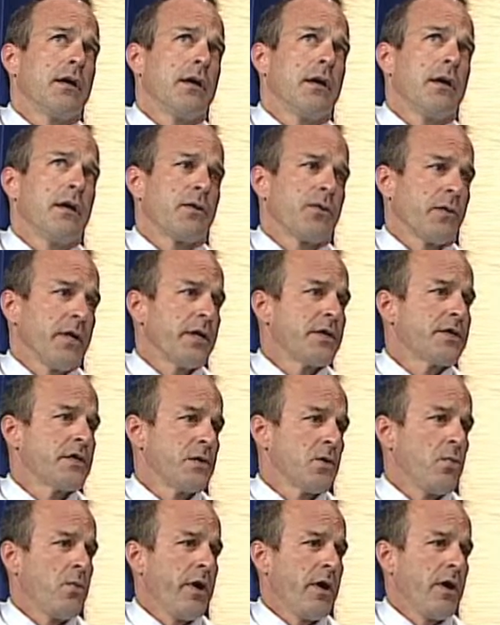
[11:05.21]
arthritis is
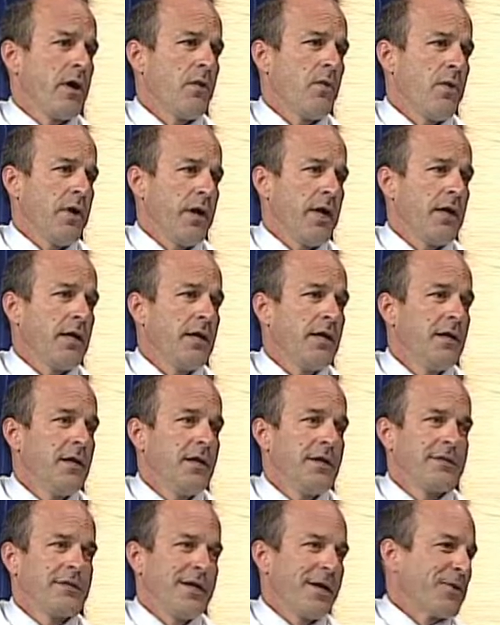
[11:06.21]
a wearing away.
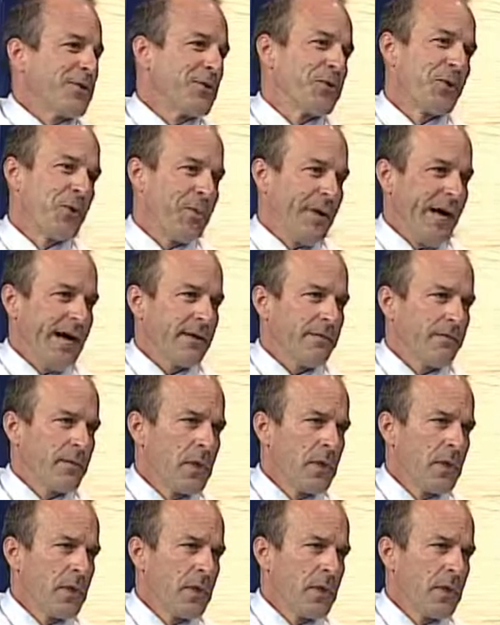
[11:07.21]
It's not going to grow back.